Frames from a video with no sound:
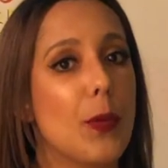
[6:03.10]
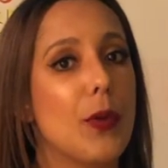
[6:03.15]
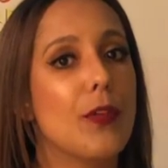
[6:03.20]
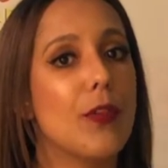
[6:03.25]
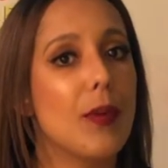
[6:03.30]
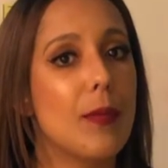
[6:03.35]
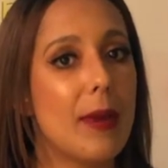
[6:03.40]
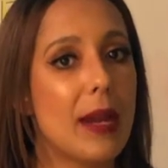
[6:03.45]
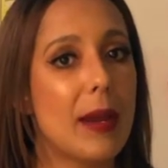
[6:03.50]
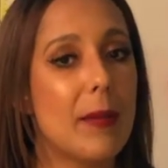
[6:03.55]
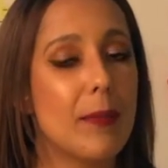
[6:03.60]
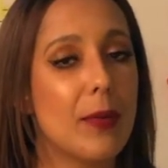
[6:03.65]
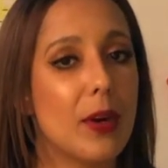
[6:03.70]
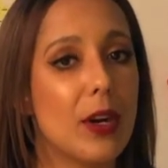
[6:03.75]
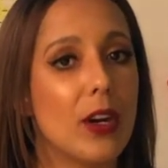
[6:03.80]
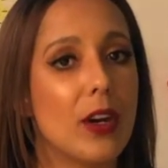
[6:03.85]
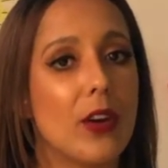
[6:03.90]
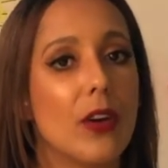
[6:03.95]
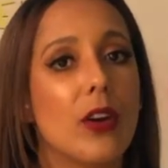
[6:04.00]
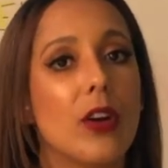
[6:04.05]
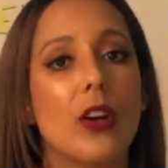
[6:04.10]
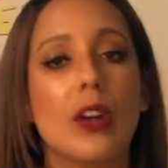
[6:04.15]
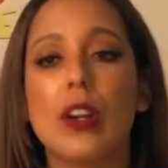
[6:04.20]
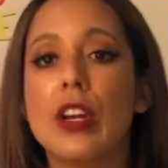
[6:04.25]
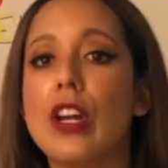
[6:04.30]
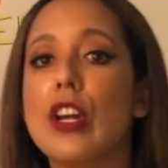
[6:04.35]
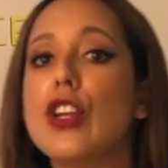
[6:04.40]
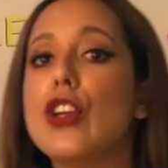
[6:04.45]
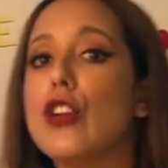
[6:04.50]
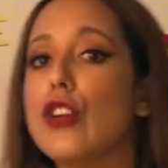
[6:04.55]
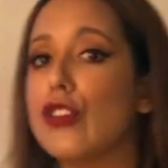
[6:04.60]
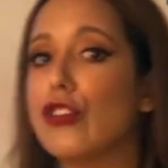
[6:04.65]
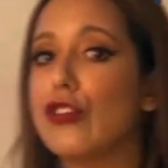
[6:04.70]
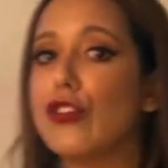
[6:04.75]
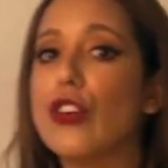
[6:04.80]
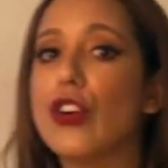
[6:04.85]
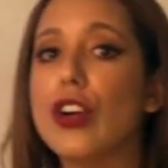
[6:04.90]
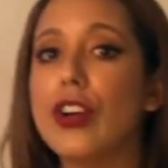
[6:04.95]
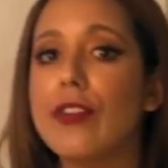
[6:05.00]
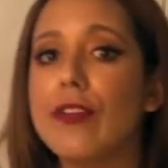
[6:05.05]
you remember your
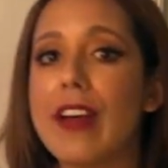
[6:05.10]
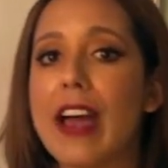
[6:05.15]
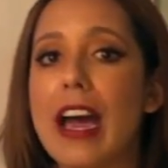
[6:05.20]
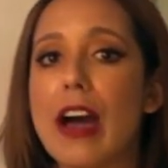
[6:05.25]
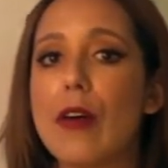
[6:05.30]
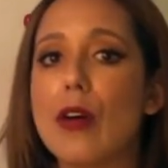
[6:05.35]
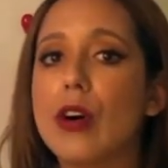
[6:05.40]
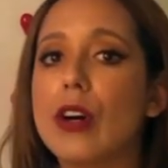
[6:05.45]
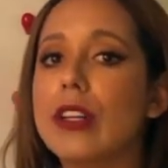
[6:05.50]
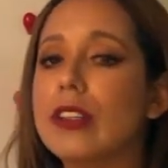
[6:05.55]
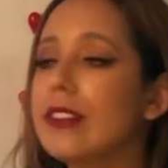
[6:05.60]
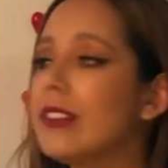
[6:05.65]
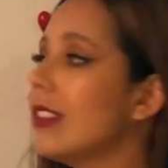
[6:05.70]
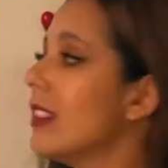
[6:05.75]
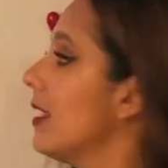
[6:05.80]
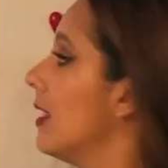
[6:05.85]
short vowels